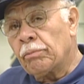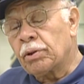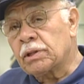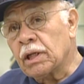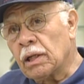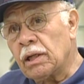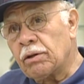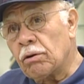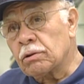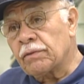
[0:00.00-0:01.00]
Particularly
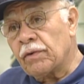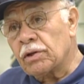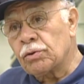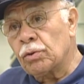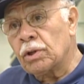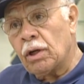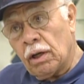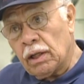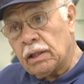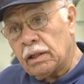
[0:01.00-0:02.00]
those of us who in the
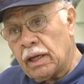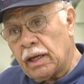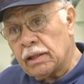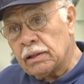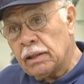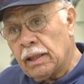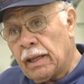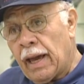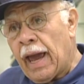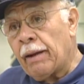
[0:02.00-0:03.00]
earlier years
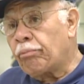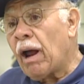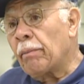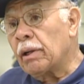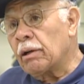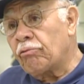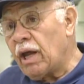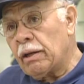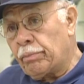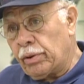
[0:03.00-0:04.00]
had probably a
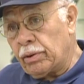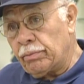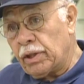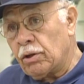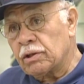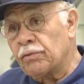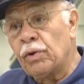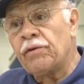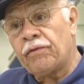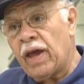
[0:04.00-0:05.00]
greater burden, because if
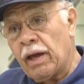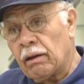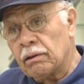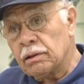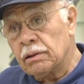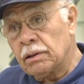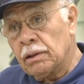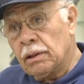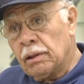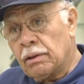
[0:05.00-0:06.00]
we failed,
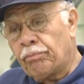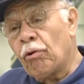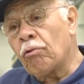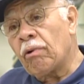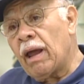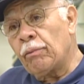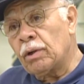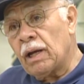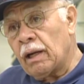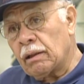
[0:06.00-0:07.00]
the program
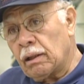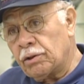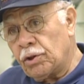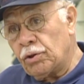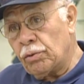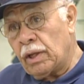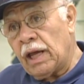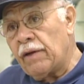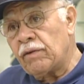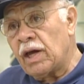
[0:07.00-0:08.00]
would not continue and
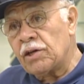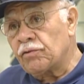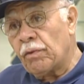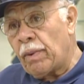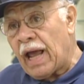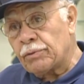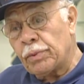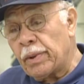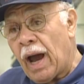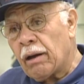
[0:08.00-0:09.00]
aviation for blacks
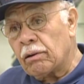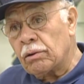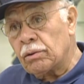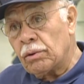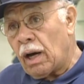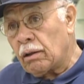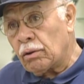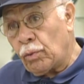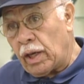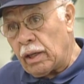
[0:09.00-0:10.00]
would be out of
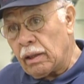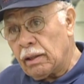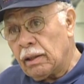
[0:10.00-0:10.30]
the way.